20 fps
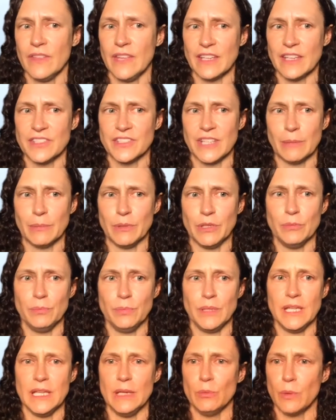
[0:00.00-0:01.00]
the
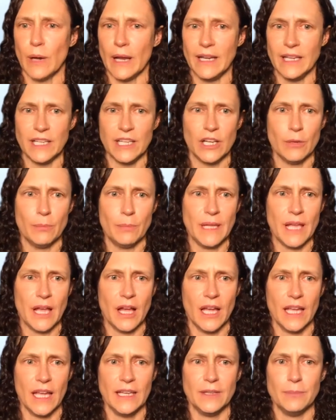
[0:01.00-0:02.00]
SWP right here
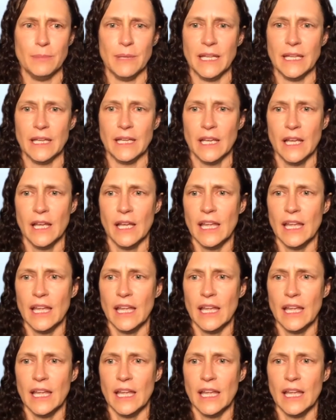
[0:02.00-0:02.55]
behind me.